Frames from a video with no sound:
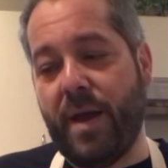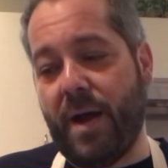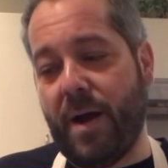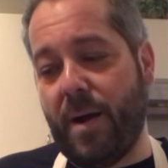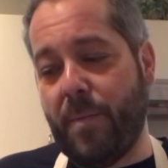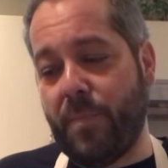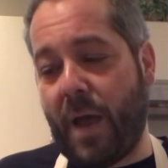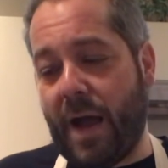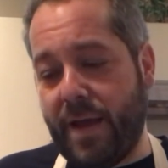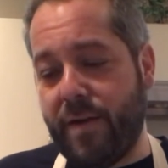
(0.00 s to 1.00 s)

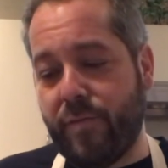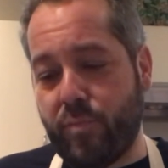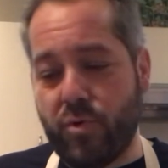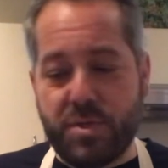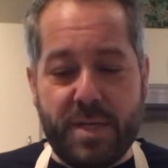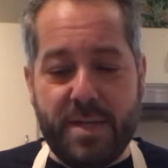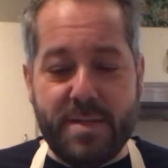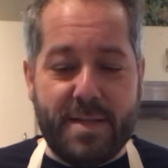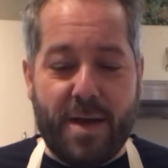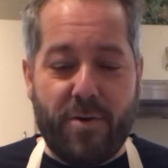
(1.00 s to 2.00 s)
I have proceeded
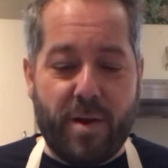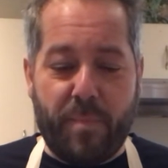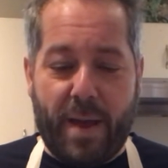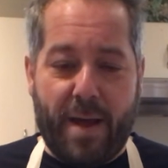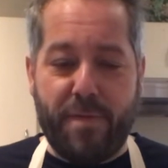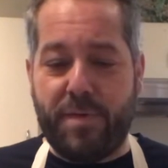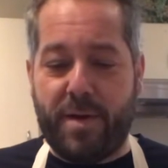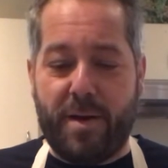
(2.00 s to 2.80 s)
down a path